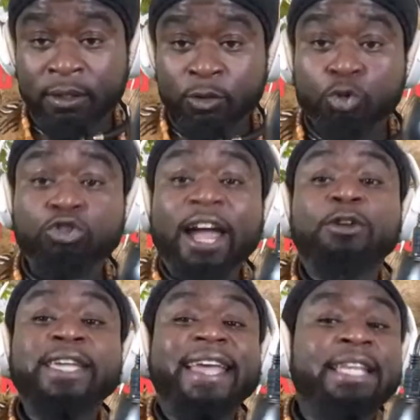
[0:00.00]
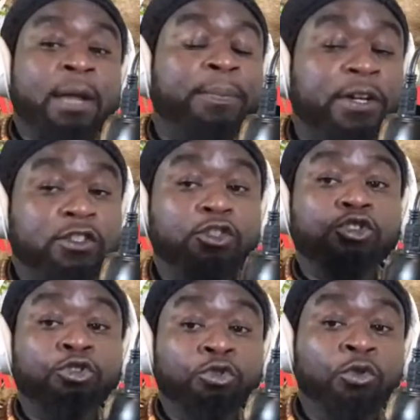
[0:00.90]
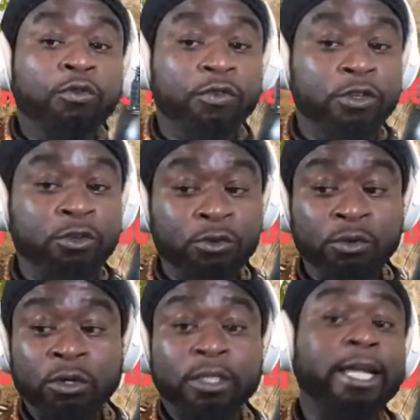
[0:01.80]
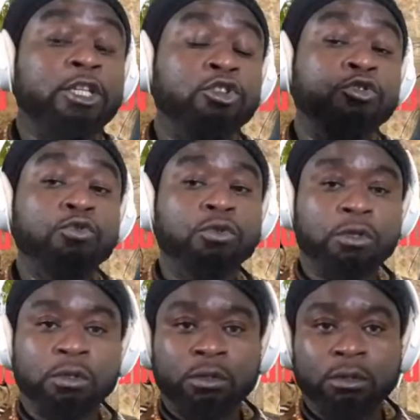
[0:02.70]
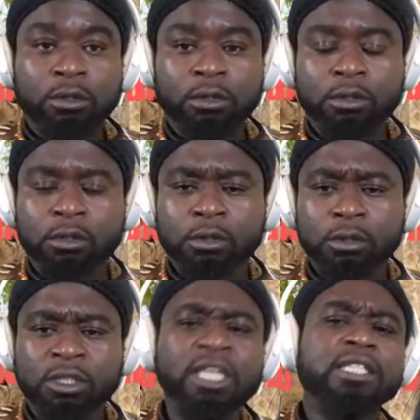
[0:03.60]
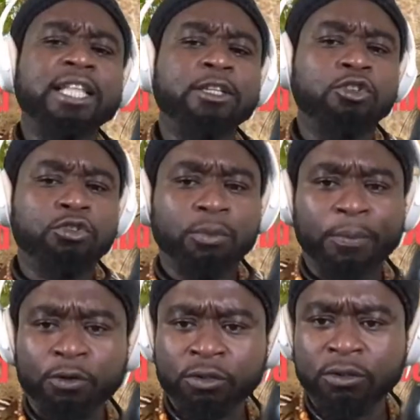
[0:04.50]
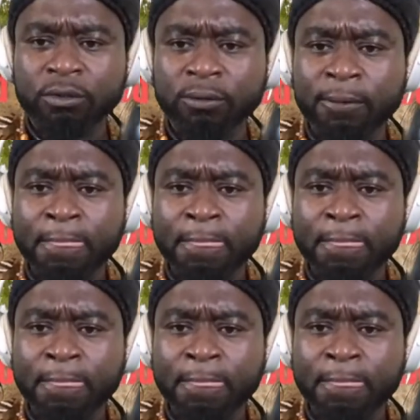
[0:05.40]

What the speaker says: to try to get that person to do for you that you things that you're supposed to do.